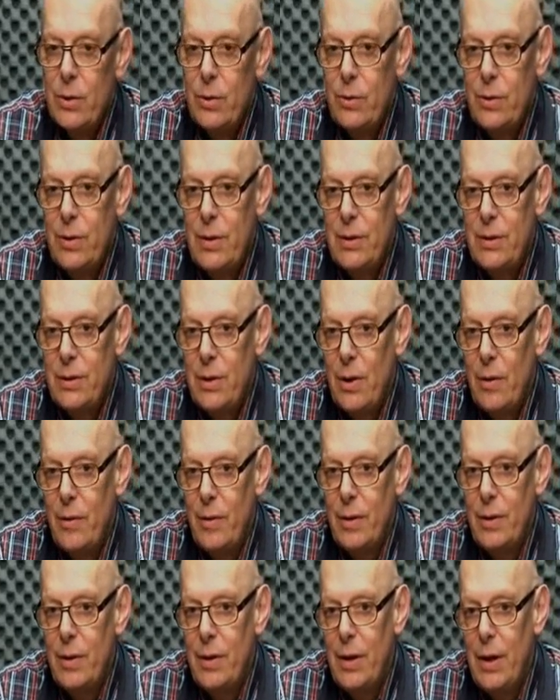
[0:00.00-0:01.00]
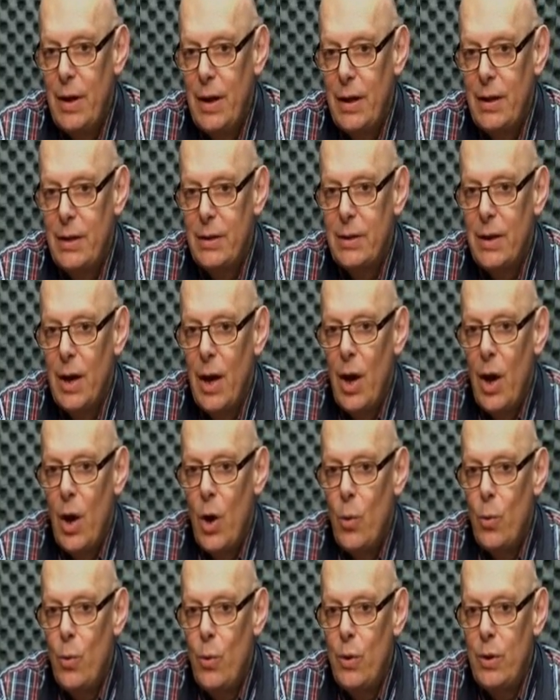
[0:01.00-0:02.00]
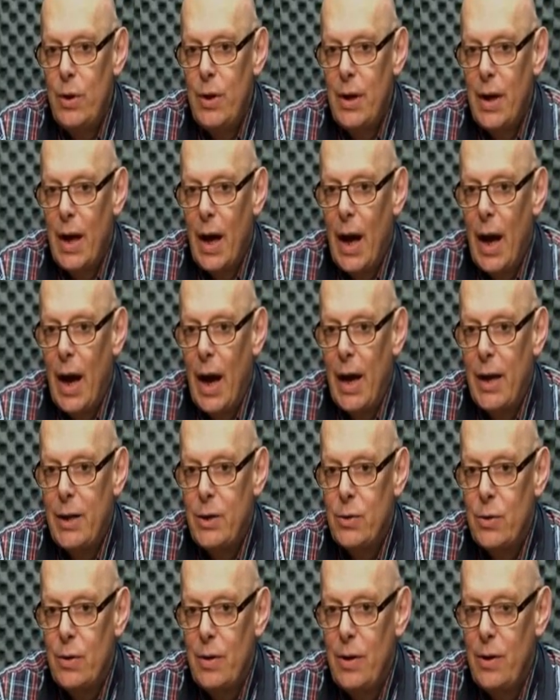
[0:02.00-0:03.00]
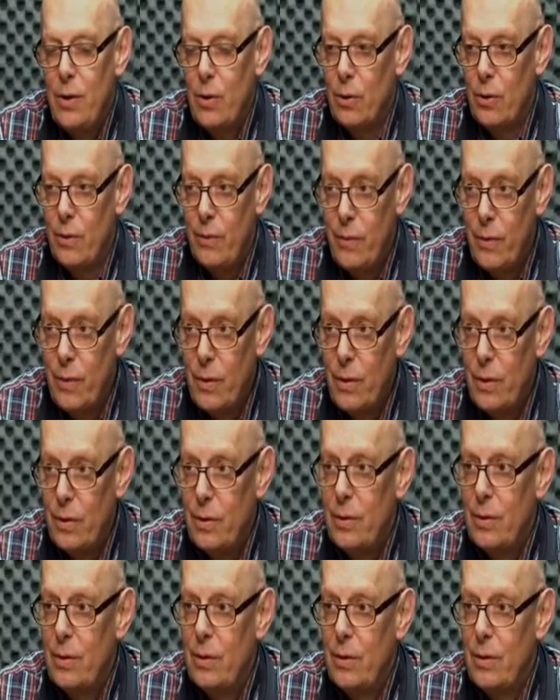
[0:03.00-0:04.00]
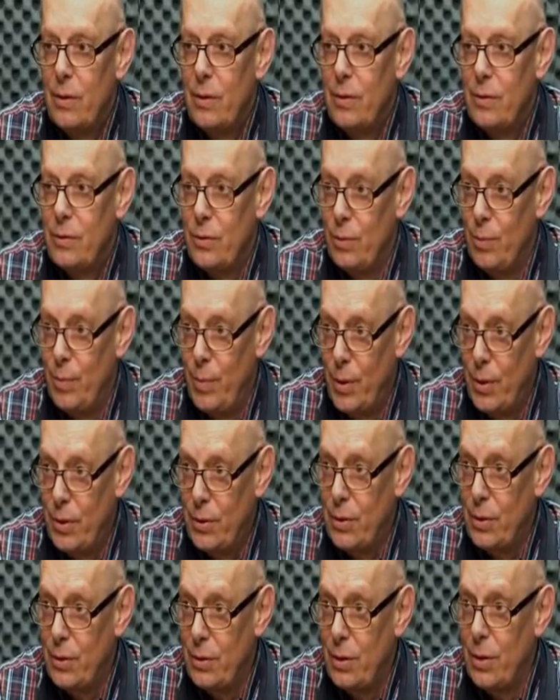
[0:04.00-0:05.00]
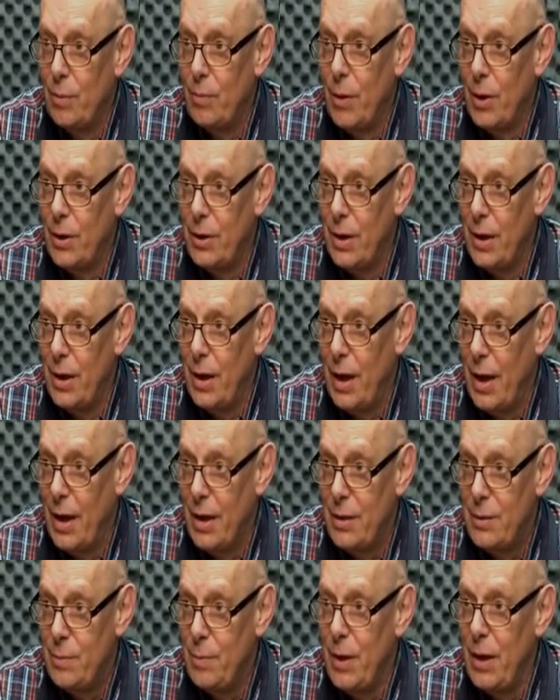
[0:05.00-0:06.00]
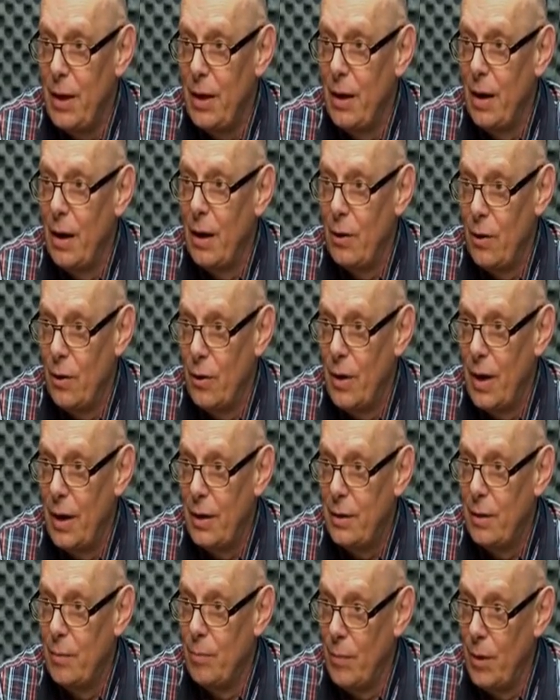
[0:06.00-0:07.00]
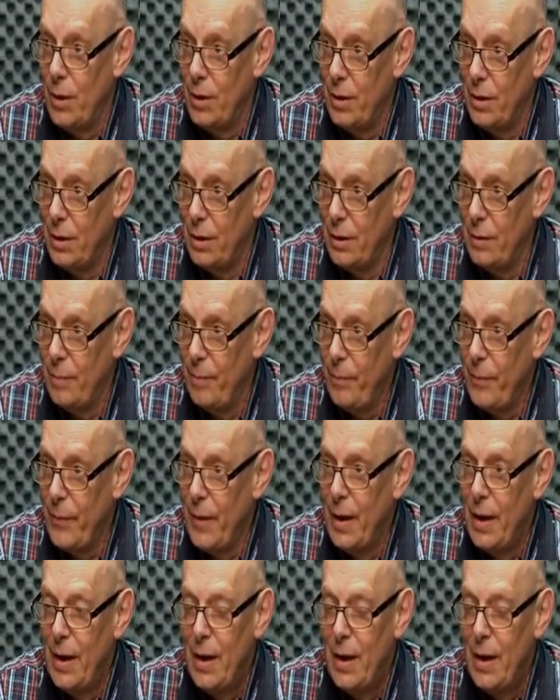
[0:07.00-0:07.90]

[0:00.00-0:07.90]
So to discover the Higgs would actually confirm the support the model as being a correct model.